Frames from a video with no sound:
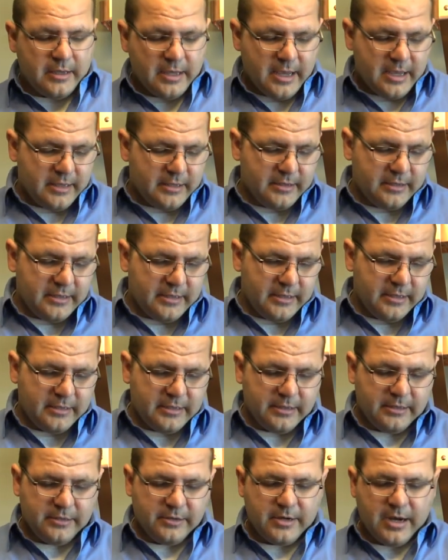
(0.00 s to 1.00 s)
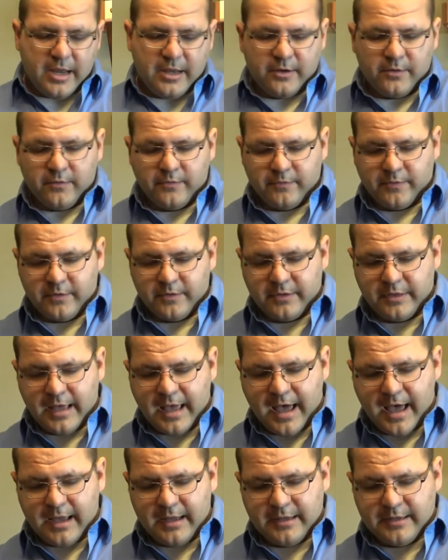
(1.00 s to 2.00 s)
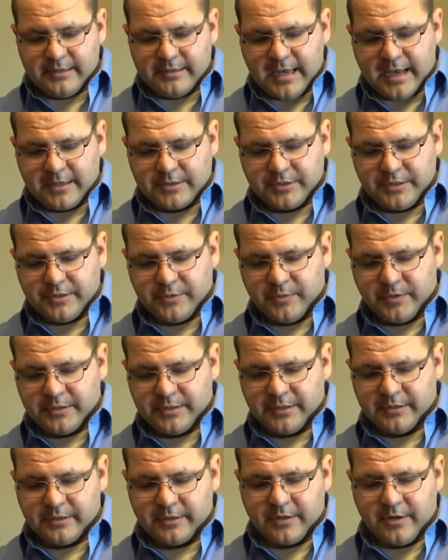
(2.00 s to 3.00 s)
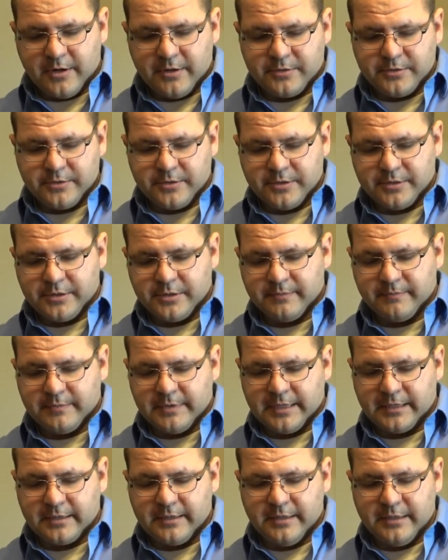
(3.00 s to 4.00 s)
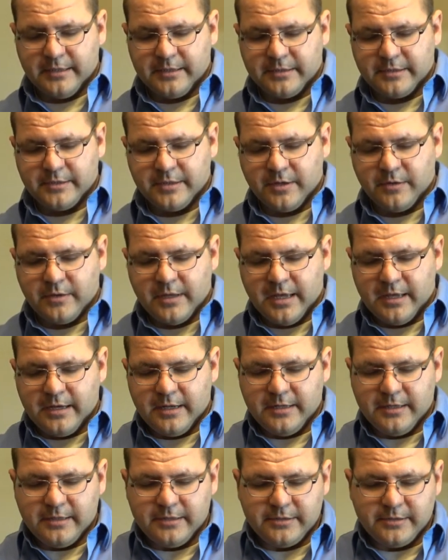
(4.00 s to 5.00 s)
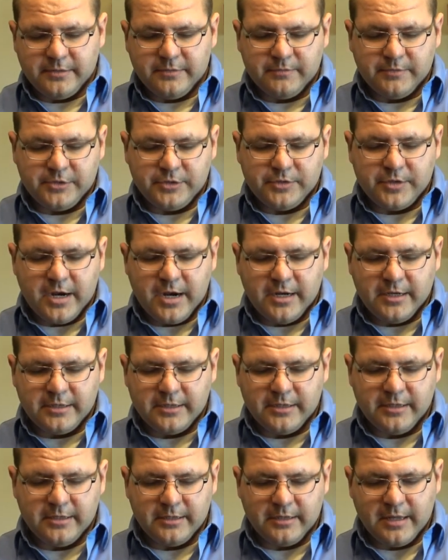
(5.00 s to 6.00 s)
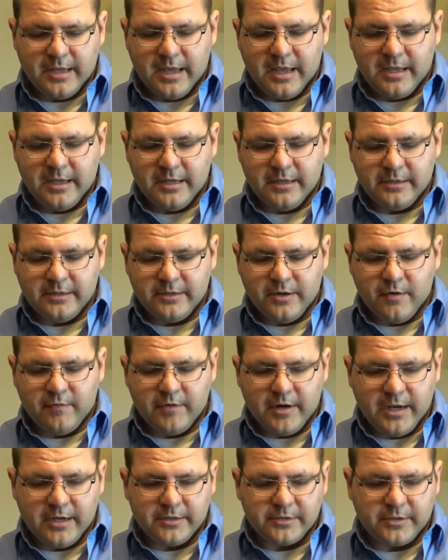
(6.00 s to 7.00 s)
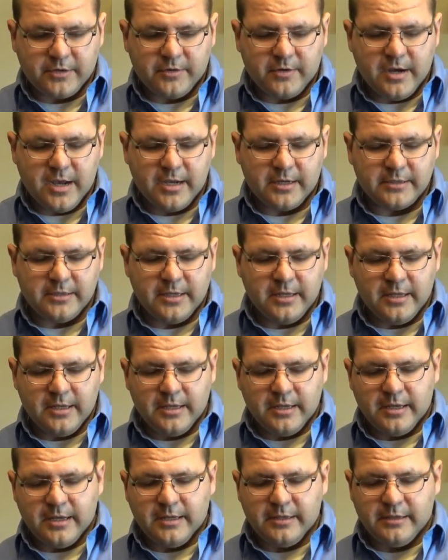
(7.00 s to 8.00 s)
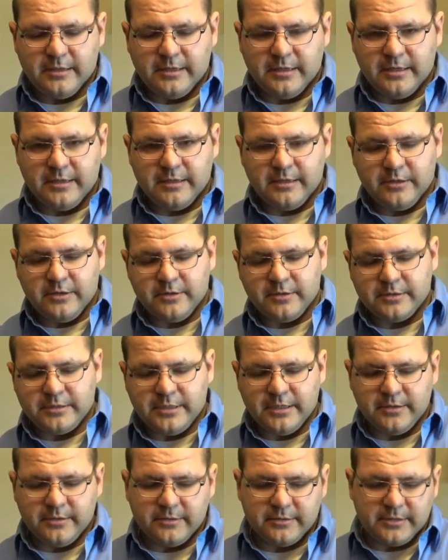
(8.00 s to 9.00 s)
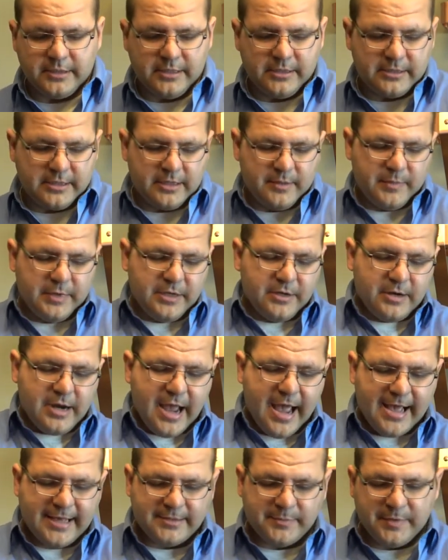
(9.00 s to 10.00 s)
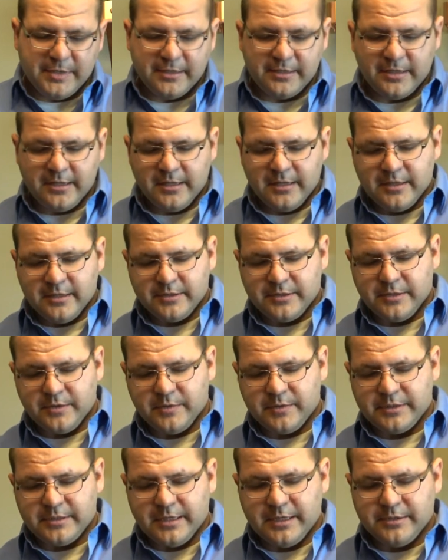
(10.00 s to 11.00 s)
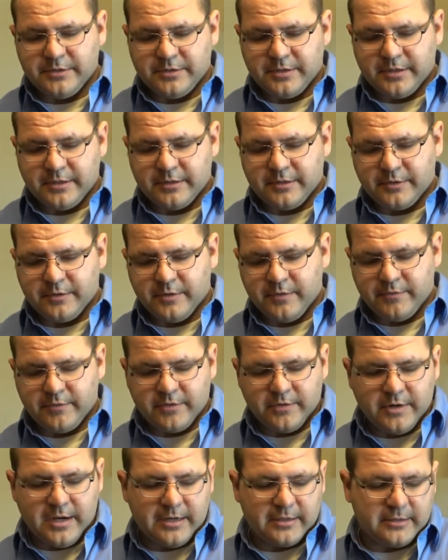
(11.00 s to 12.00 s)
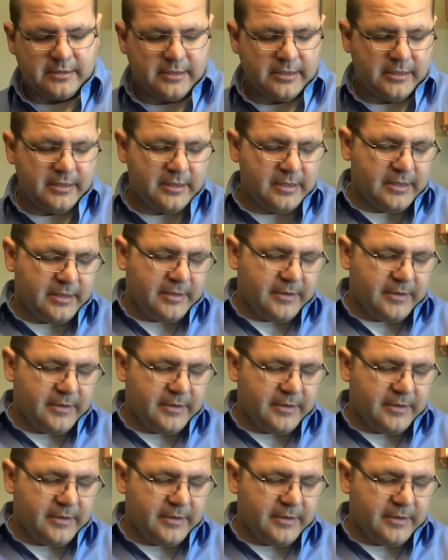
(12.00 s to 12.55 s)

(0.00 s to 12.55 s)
And then your angle for that is actually twisting the cartridge like this so that it is straight and overhang's correct. And then your tilt is going to be your azimuth, so it's entering the groove correctly.